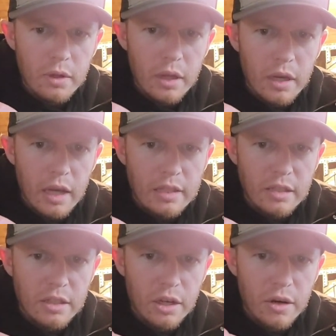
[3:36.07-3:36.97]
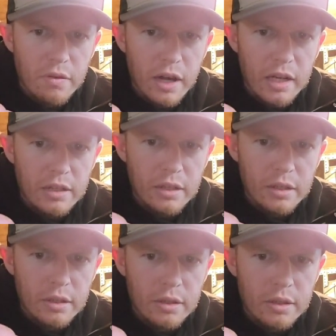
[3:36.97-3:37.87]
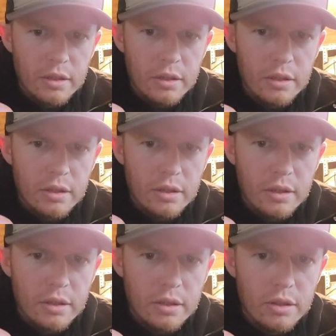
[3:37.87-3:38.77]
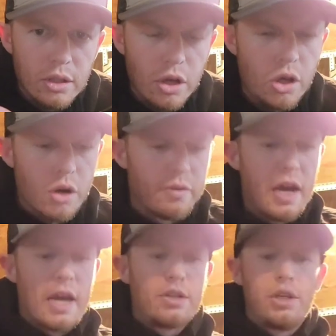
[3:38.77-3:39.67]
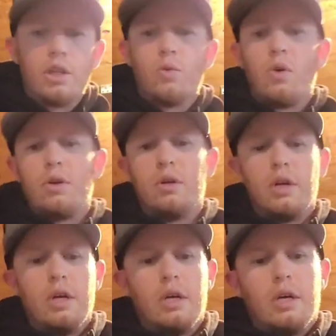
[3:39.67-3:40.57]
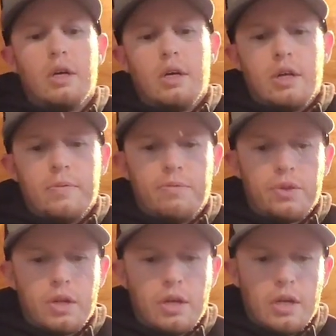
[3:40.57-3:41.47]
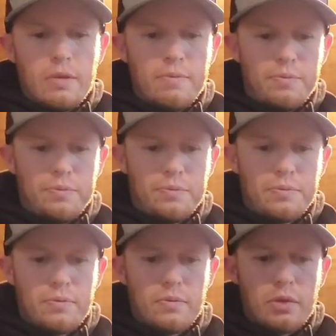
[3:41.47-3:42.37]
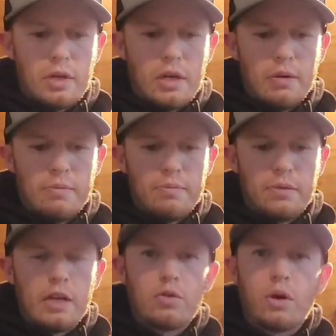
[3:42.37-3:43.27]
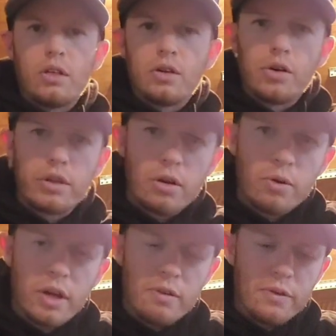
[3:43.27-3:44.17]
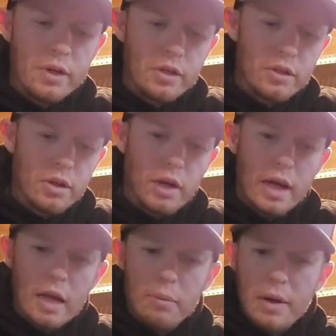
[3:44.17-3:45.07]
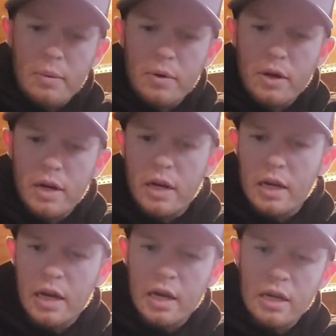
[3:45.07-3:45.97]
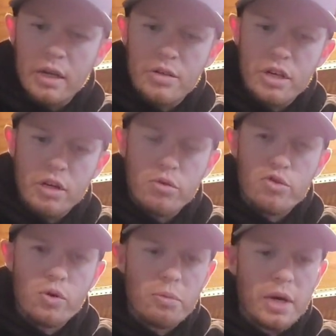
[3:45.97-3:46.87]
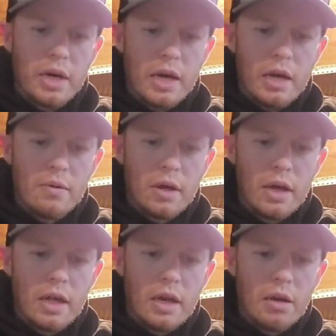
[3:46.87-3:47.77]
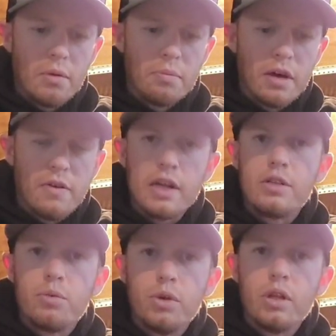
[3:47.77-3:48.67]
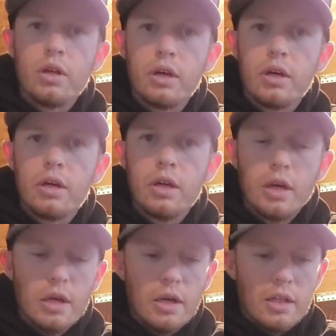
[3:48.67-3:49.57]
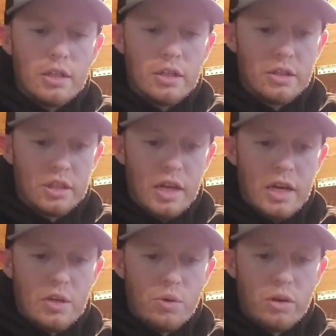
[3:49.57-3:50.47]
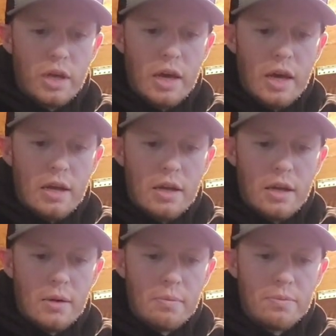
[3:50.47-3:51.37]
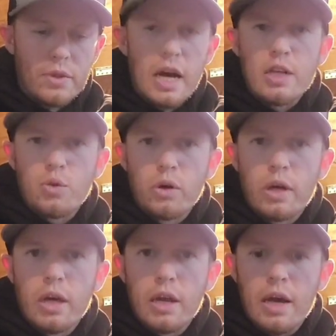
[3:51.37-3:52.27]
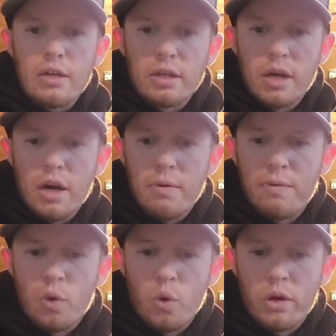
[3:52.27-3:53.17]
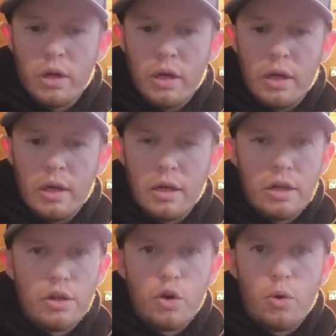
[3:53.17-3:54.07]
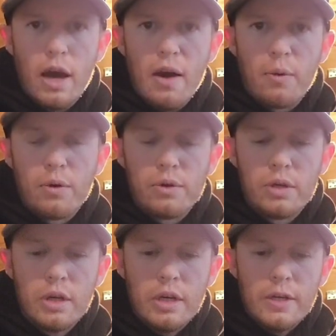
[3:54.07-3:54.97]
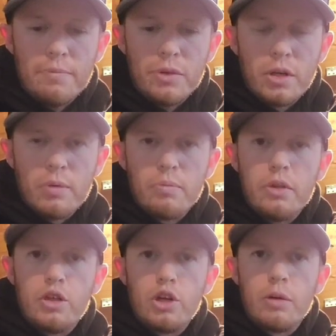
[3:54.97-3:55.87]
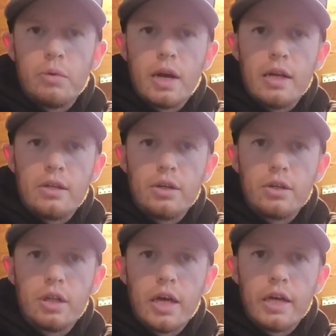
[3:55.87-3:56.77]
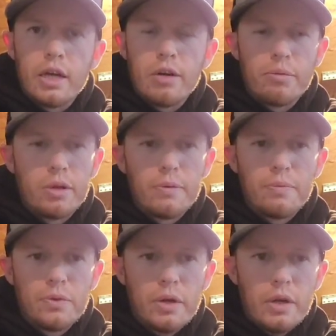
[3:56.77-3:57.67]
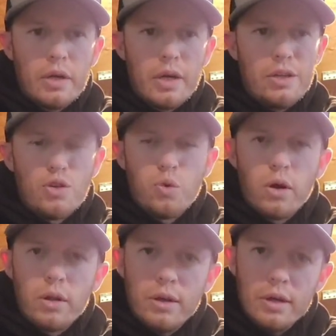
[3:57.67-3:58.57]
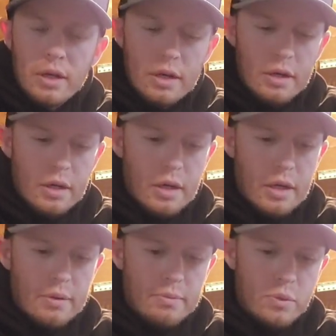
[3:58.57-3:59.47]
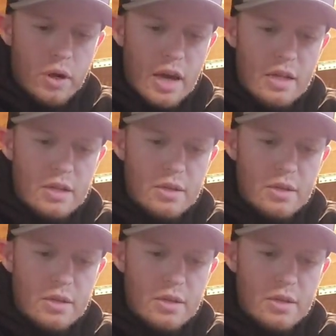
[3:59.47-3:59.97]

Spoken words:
and it has a ton of action in the water. And that's what I started throwing out first on the Alabama rig and a single swim bait head, and I've had some really good success with that. Last weekend I actually caught 14 in 2 hours. The trip that I took to Lake Cumberland, it just wasn't good. We had